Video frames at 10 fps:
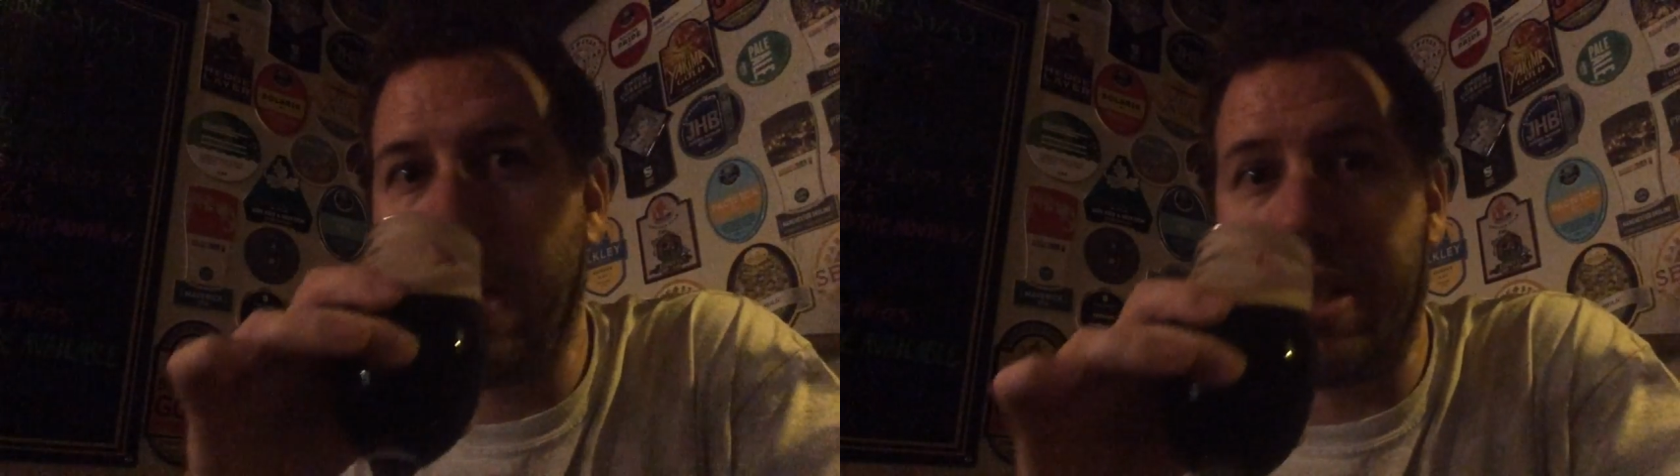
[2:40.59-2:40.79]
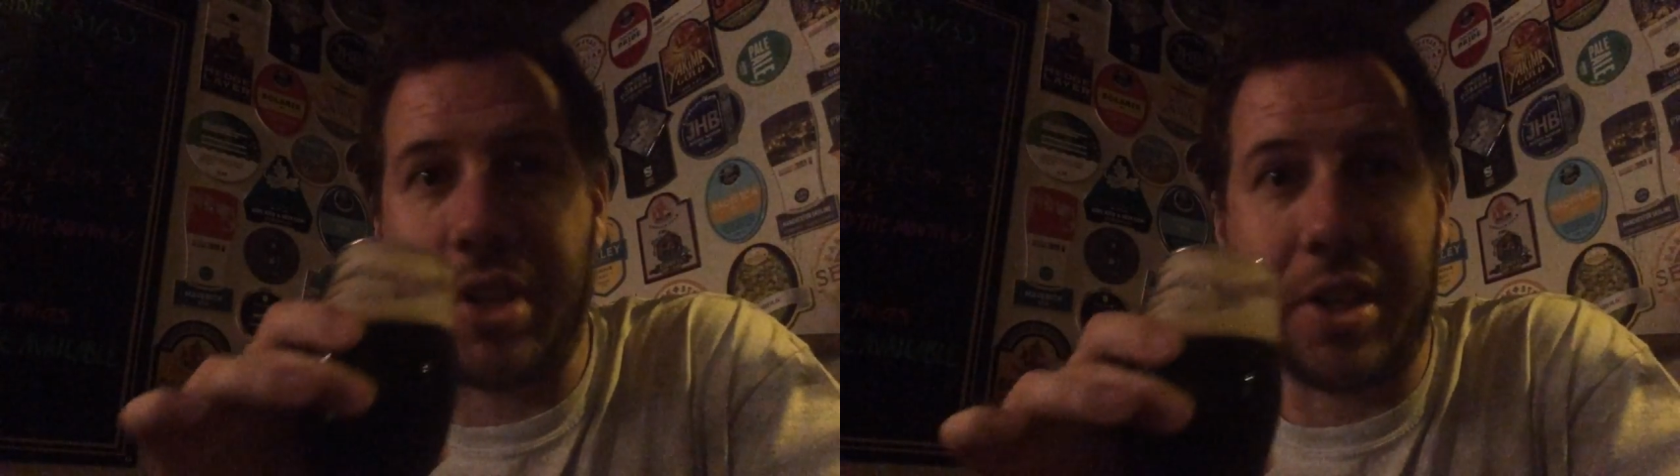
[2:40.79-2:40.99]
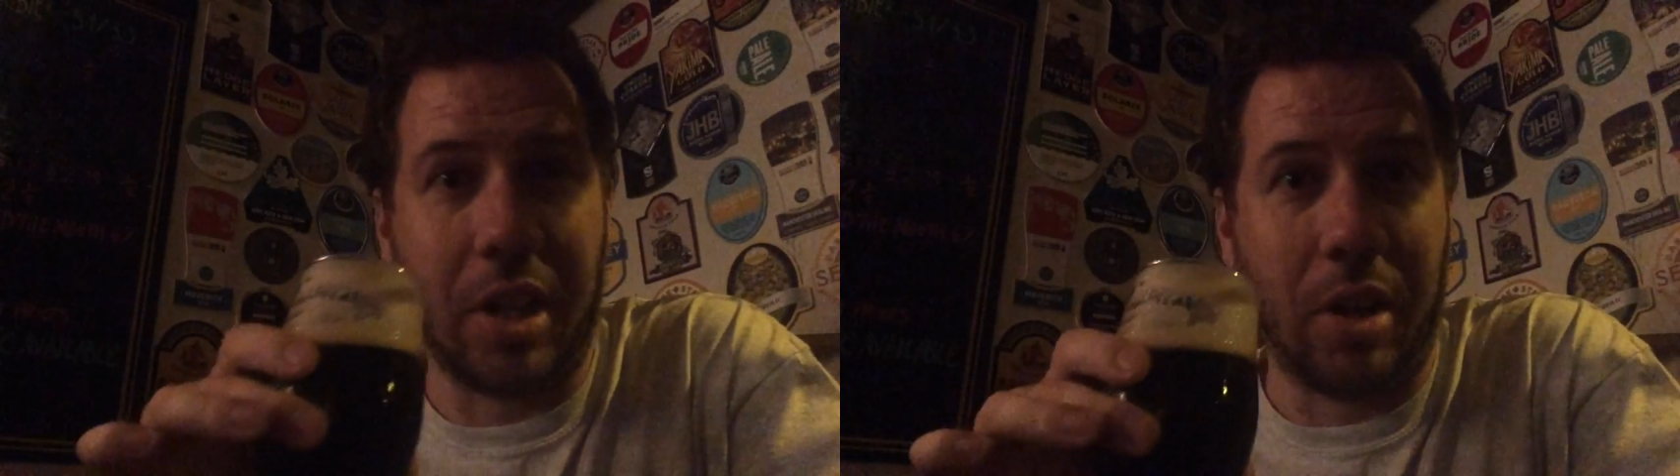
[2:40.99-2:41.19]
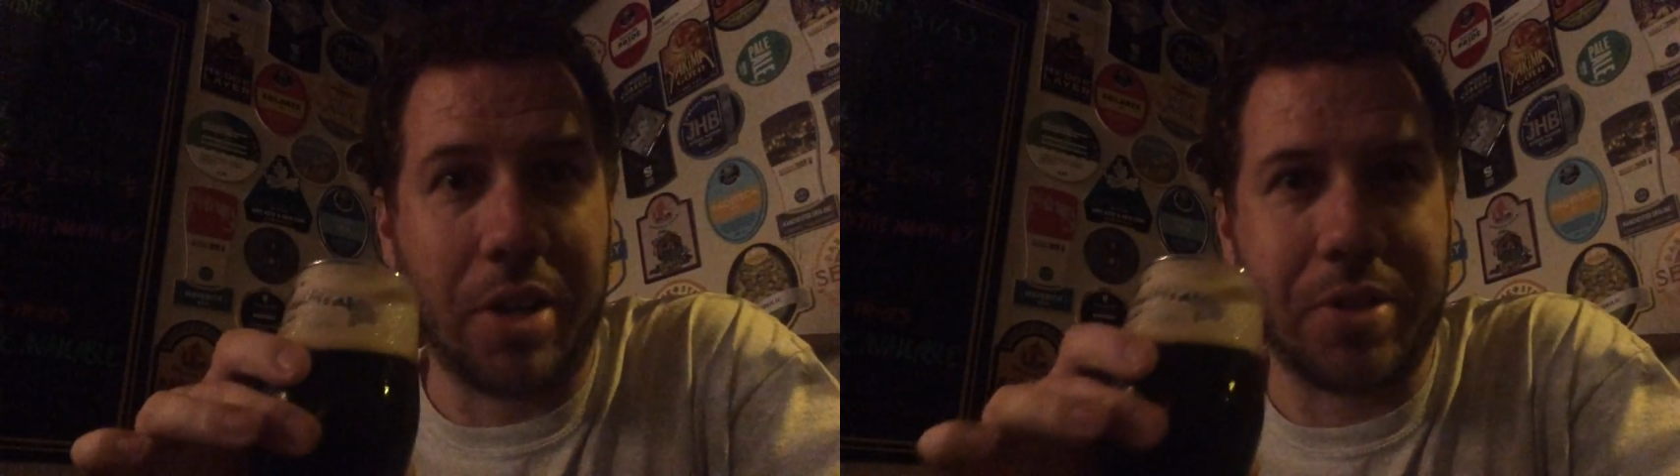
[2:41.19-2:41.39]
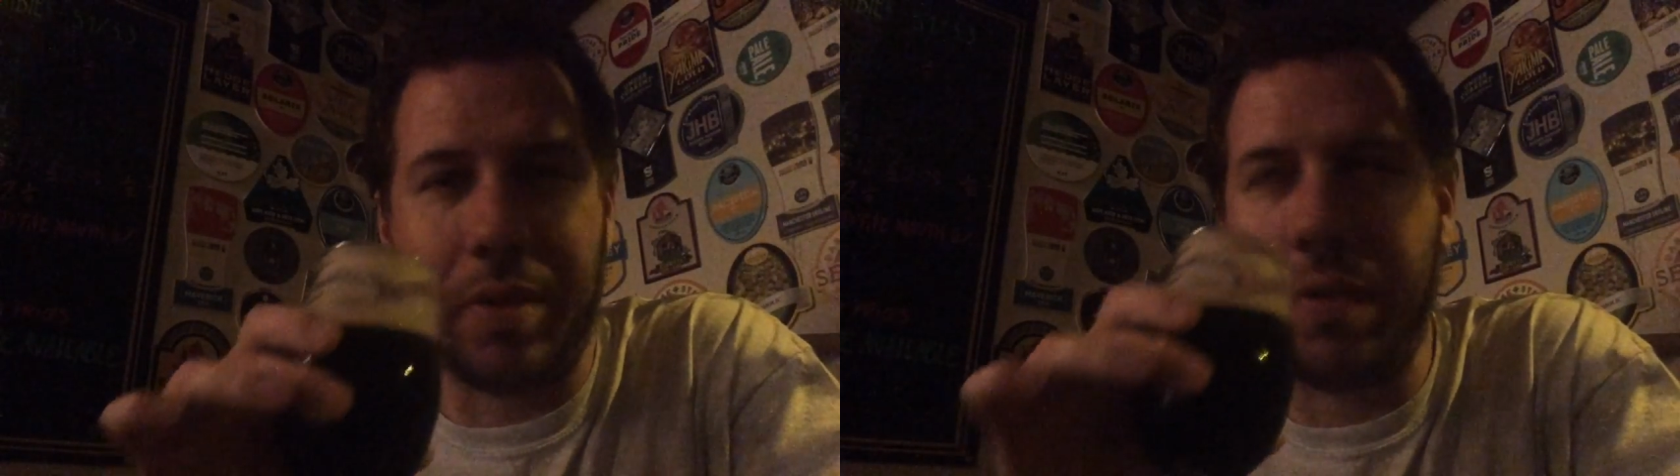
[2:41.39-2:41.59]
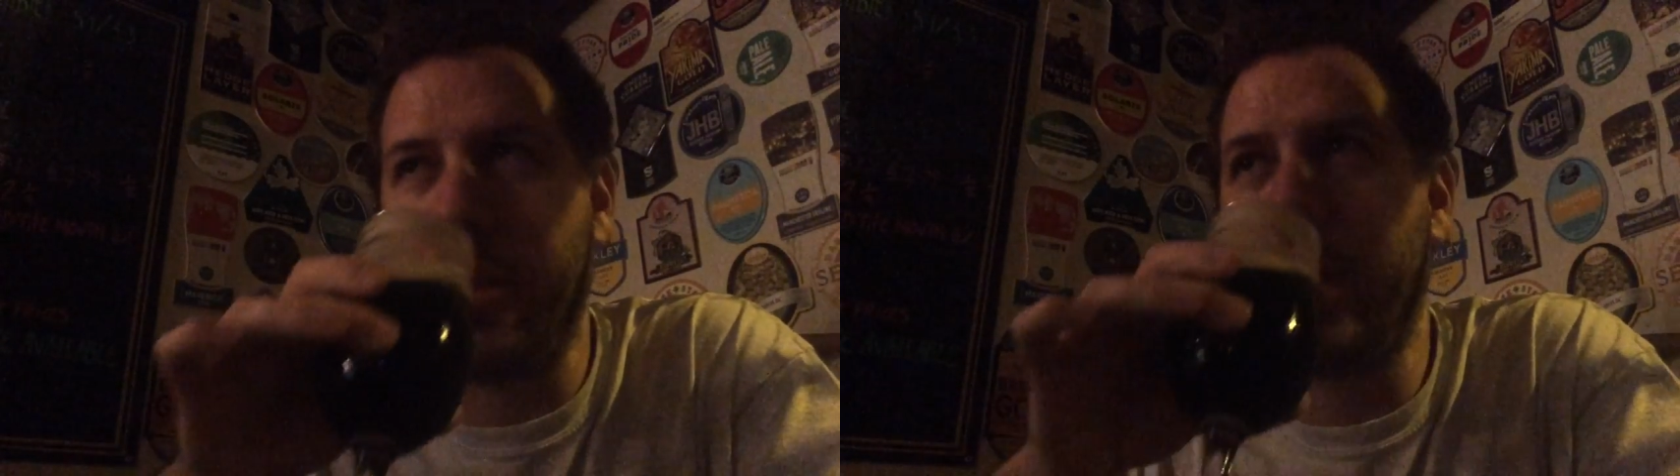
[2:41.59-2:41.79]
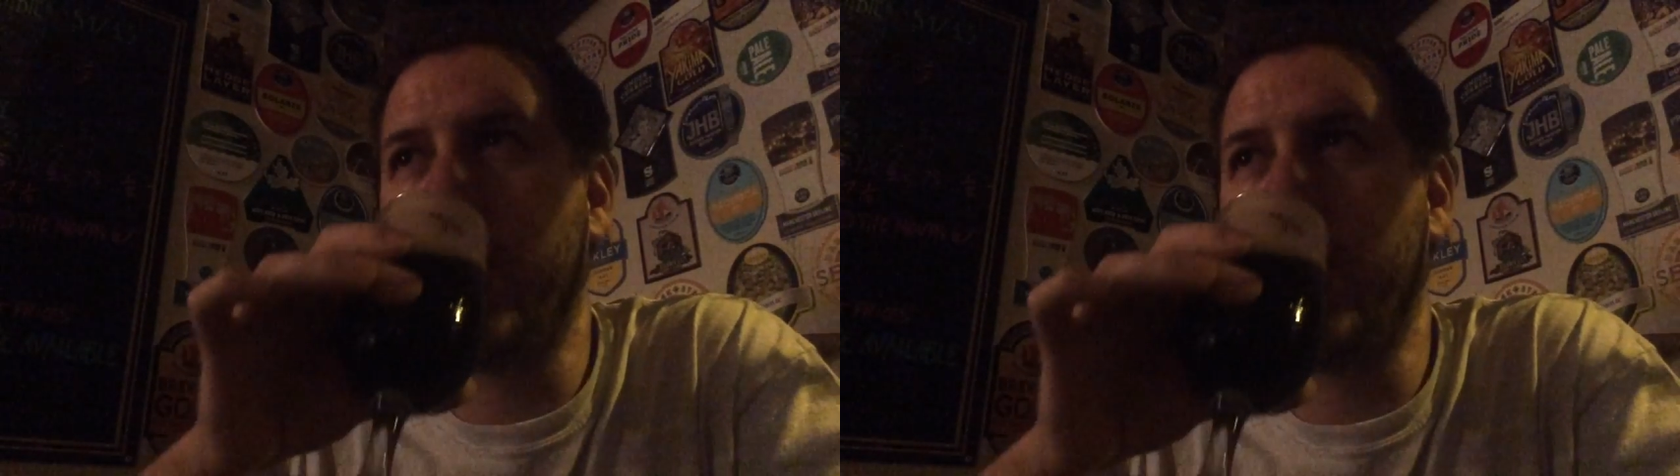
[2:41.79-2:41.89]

We'll turn the lights off.